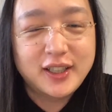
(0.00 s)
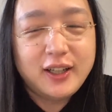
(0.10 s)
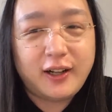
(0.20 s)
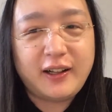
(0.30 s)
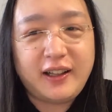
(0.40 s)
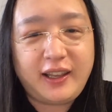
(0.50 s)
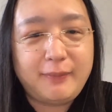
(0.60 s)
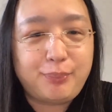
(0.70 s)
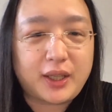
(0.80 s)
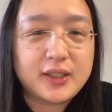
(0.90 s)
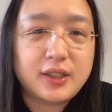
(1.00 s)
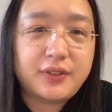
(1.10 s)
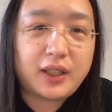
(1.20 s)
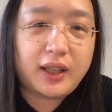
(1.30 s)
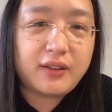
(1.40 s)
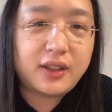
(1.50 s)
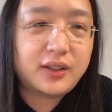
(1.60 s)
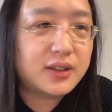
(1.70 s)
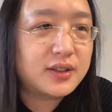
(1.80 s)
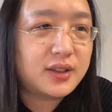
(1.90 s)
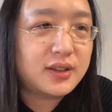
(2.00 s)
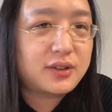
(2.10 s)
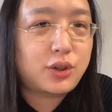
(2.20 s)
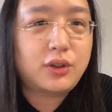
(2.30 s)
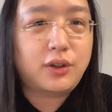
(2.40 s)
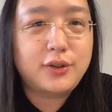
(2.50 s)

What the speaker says: And because of that, I think this is generally